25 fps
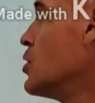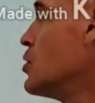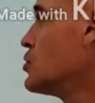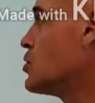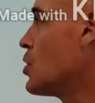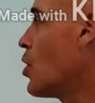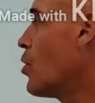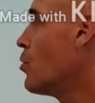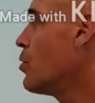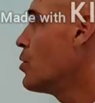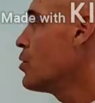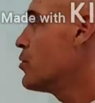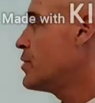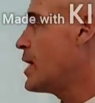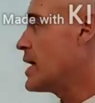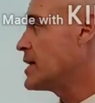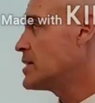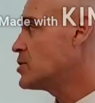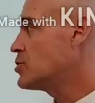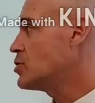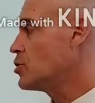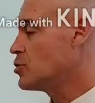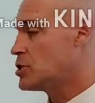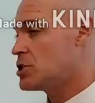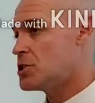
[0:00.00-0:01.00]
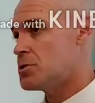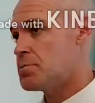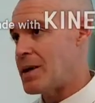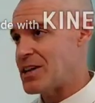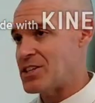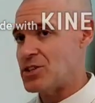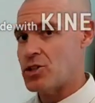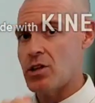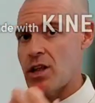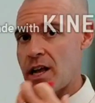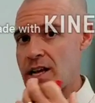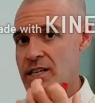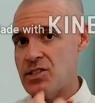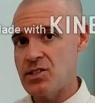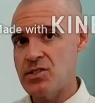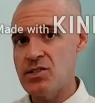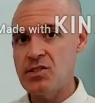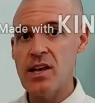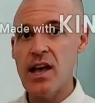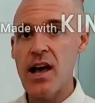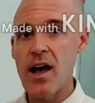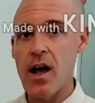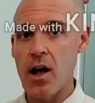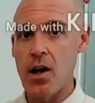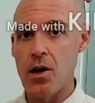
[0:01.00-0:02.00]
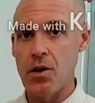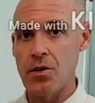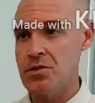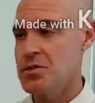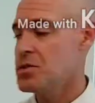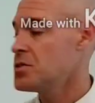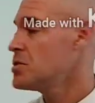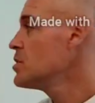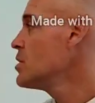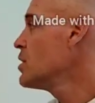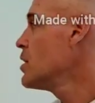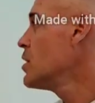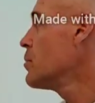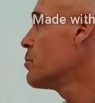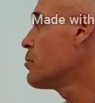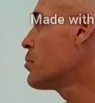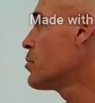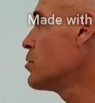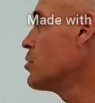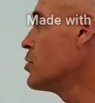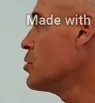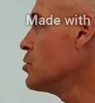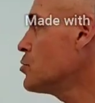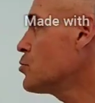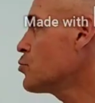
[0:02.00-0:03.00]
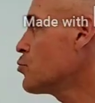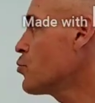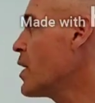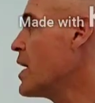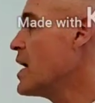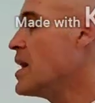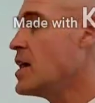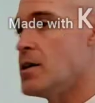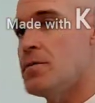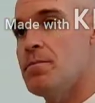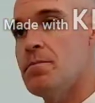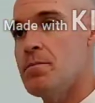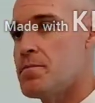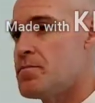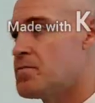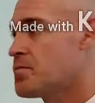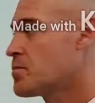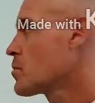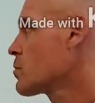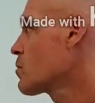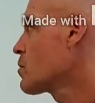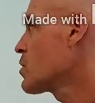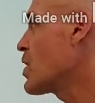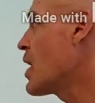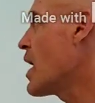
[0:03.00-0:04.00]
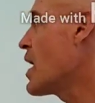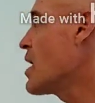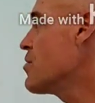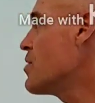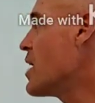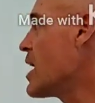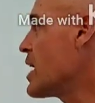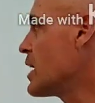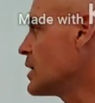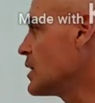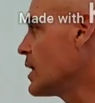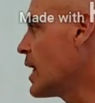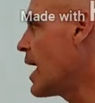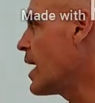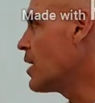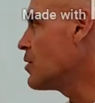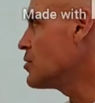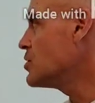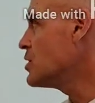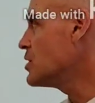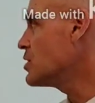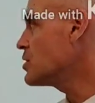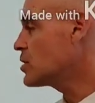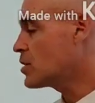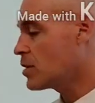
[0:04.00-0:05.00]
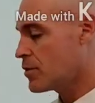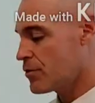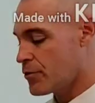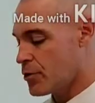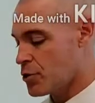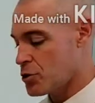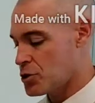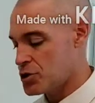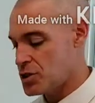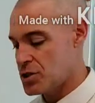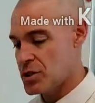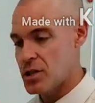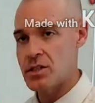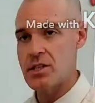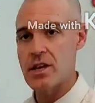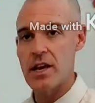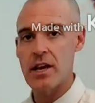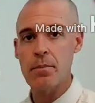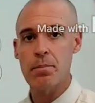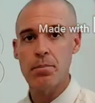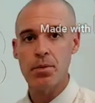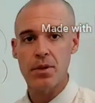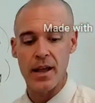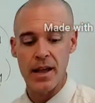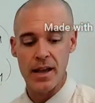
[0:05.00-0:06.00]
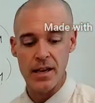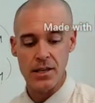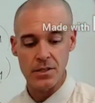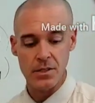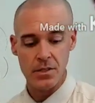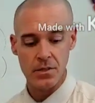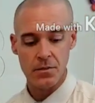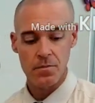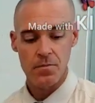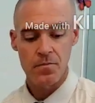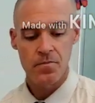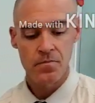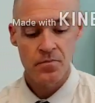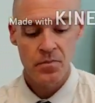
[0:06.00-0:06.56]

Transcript: So that's those specialized cells produce renin, okay, that allows this conversion to take place.